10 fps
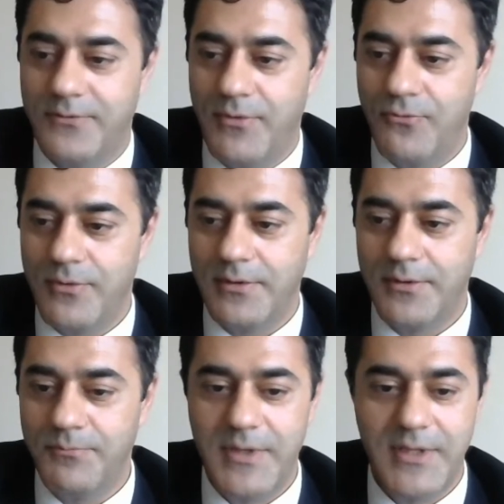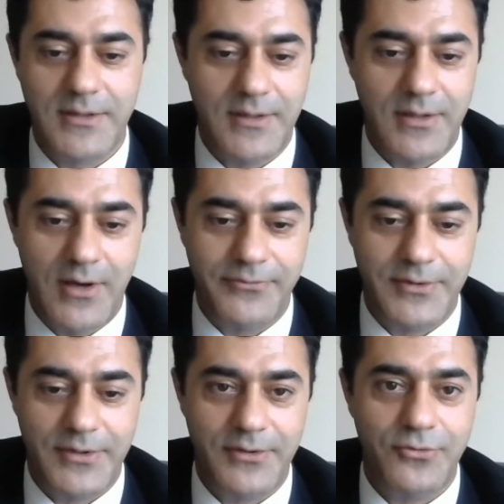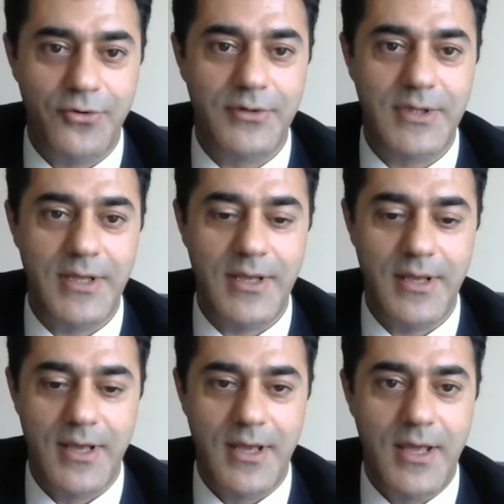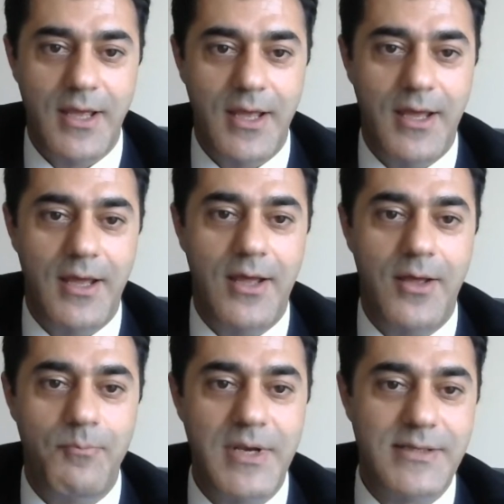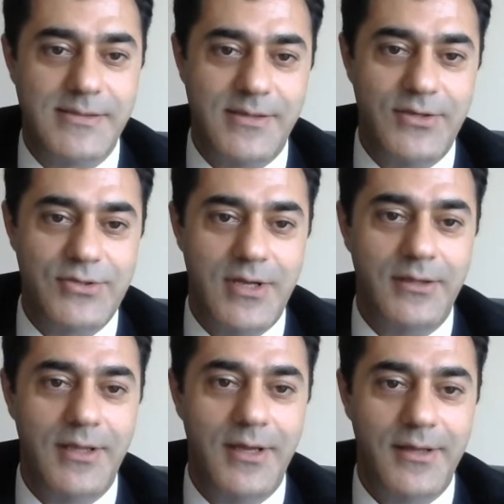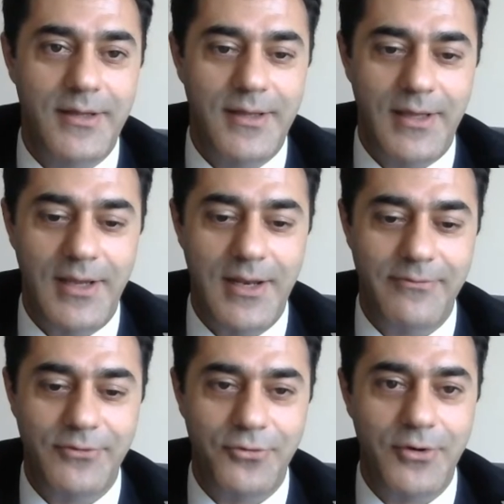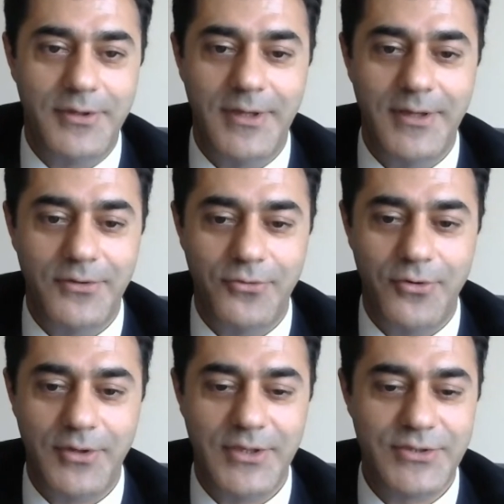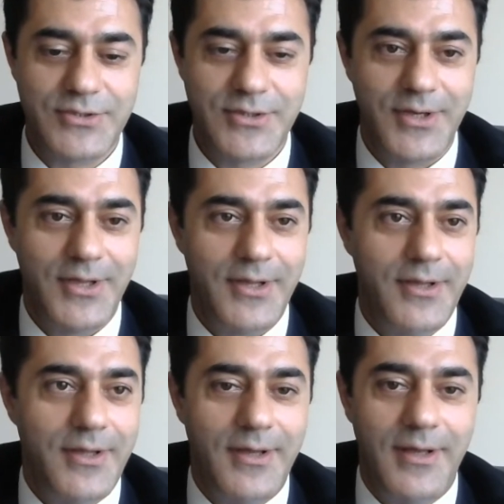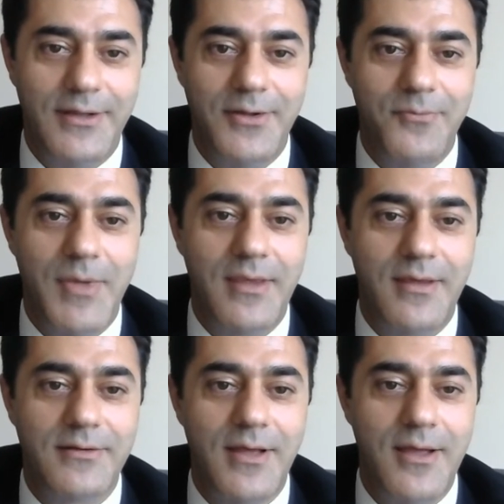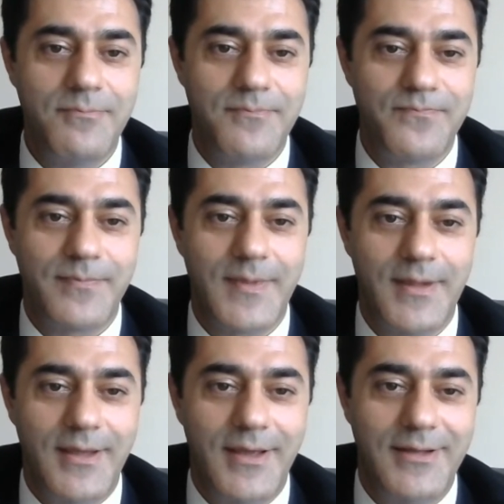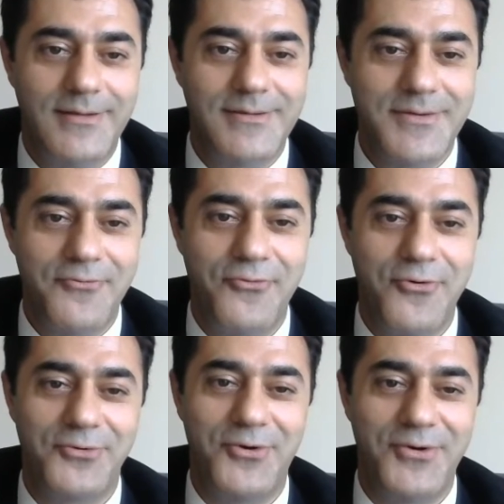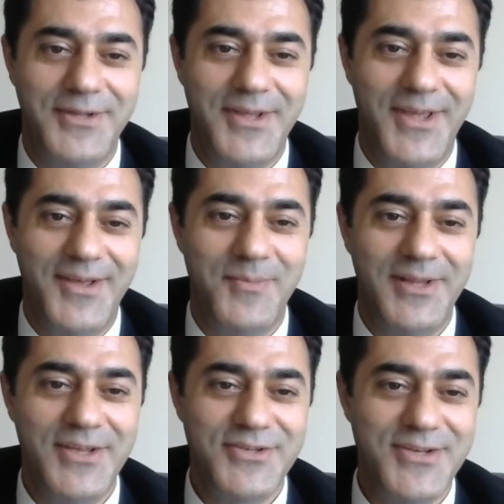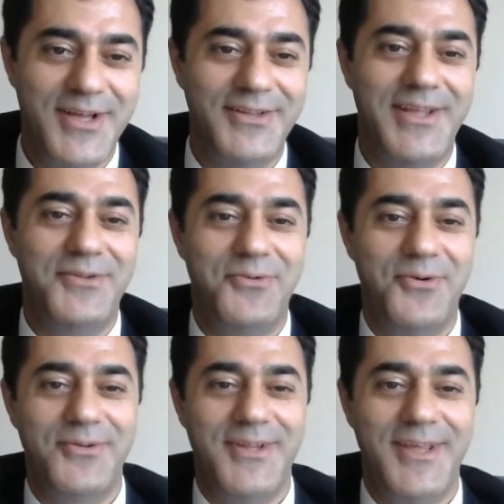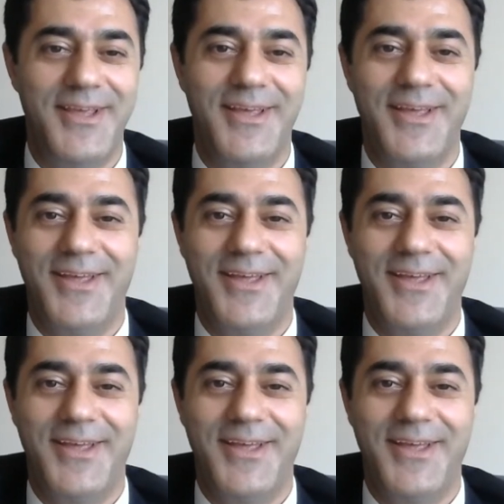we will meet after 30 minutes, inshallah. 11:30 Turkish and Mecca time, and 4:30 Malaysia, 10:30